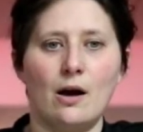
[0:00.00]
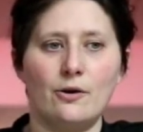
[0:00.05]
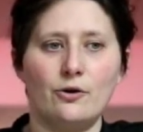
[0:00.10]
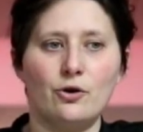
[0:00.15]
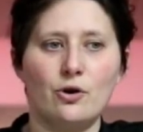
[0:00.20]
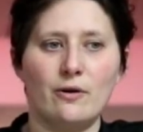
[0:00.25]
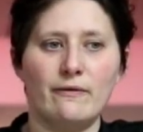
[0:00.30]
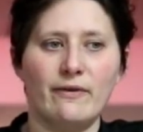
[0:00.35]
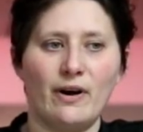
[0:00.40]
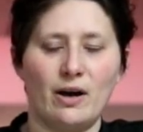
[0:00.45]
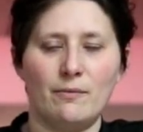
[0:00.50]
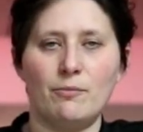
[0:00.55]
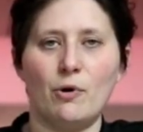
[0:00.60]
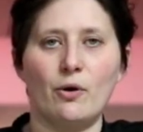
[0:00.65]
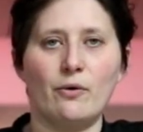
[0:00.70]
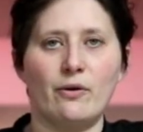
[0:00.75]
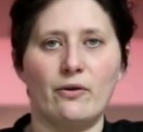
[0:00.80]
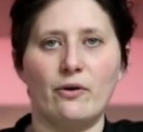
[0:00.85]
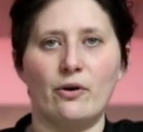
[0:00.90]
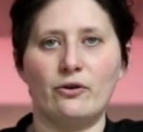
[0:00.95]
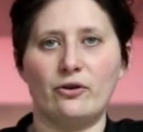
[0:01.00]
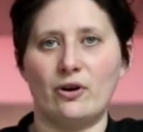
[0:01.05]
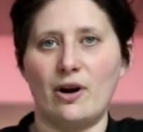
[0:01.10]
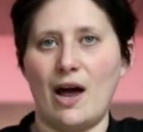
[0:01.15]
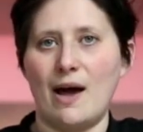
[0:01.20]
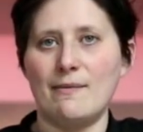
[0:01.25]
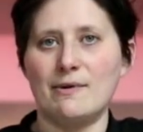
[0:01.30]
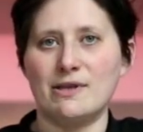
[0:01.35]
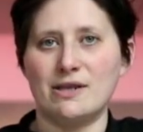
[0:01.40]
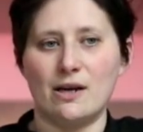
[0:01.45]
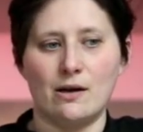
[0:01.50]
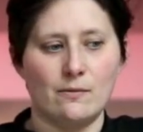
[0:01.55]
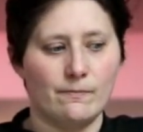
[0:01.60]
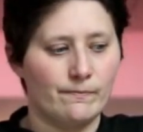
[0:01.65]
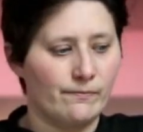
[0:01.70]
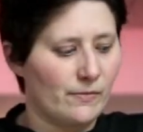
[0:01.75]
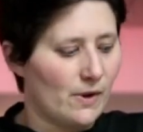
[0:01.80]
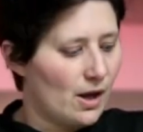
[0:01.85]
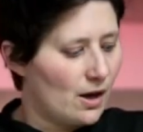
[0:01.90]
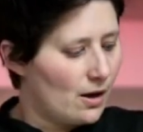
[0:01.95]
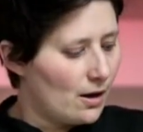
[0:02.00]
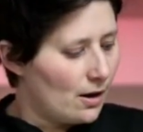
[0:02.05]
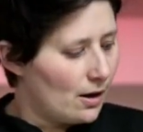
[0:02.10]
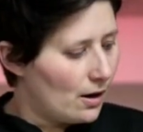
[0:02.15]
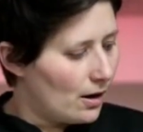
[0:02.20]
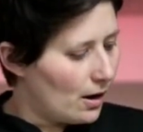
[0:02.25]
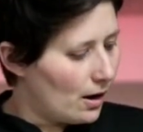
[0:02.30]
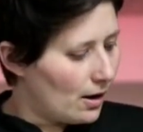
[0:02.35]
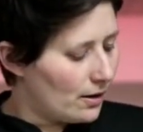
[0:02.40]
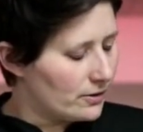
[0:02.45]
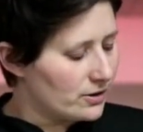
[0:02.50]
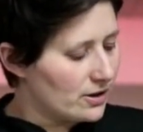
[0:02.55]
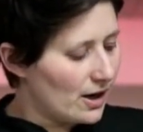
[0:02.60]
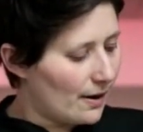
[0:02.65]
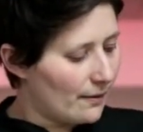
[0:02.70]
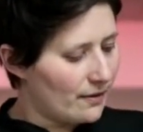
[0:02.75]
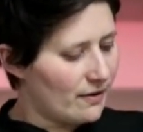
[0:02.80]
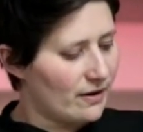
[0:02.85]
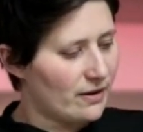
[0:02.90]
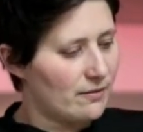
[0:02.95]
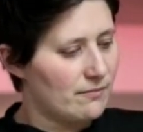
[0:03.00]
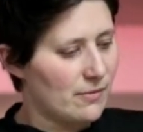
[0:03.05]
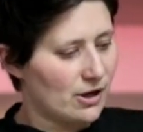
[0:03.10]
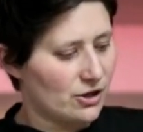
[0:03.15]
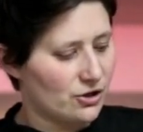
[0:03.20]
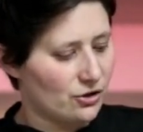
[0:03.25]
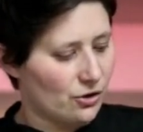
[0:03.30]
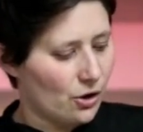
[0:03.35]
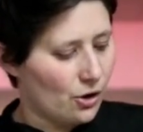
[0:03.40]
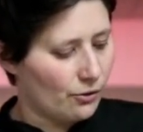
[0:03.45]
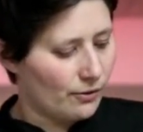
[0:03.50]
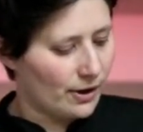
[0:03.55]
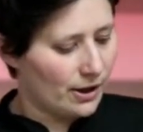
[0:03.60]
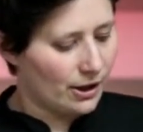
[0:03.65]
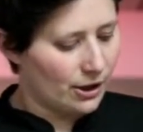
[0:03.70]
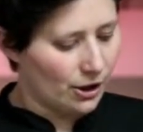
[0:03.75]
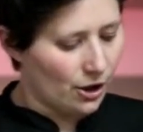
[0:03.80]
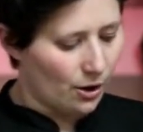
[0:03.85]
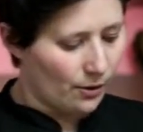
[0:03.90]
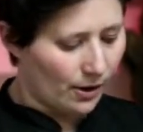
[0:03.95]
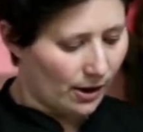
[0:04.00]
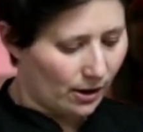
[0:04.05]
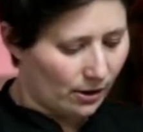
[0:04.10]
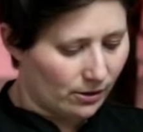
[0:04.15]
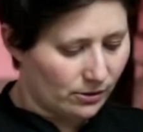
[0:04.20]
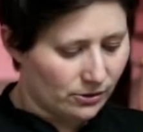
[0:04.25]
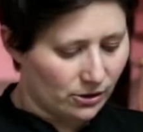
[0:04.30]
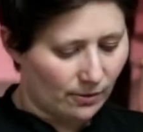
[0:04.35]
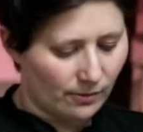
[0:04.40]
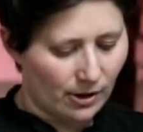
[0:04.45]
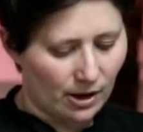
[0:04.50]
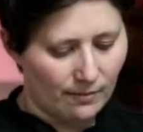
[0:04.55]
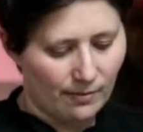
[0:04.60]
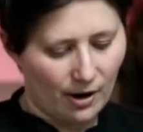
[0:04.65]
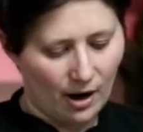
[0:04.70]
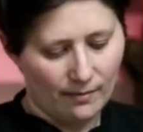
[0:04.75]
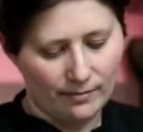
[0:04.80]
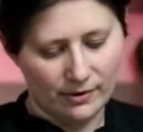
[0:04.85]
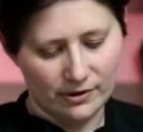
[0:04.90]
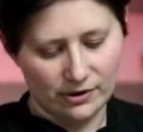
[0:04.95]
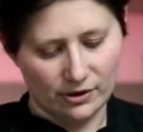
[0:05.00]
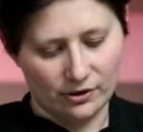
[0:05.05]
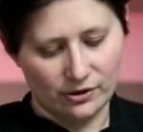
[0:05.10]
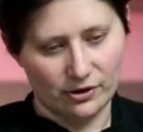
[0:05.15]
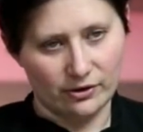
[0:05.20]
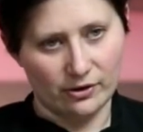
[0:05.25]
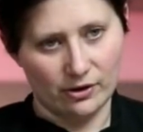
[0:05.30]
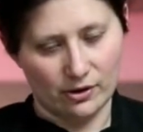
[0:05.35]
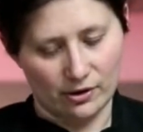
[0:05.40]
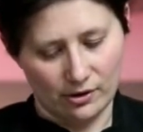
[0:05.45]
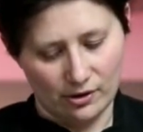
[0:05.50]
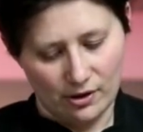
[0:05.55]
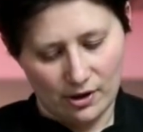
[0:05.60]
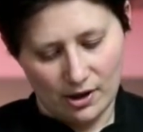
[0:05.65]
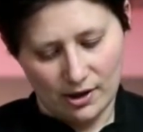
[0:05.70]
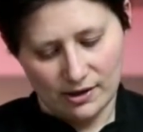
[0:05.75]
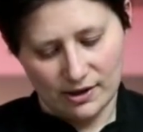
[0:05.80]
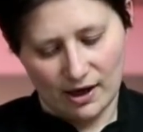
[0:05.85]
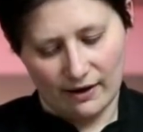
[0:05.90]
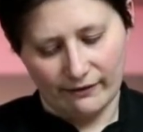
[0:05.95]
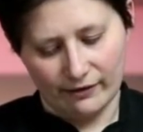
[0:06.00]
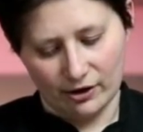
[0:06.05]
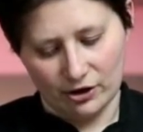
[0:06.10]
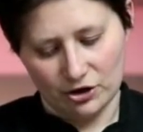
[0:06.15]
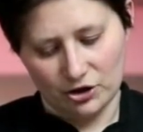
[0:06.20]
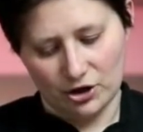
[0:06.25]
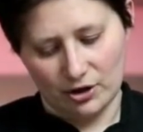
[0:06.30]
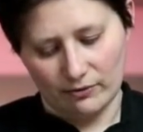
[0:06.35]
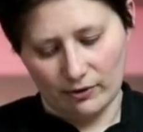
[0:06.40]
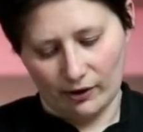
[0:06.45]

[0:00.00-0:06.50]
You can find both of those on Amazon. So now we've got the mixture all ready to go here. So I'm going to pop this onto the Teflon sheet.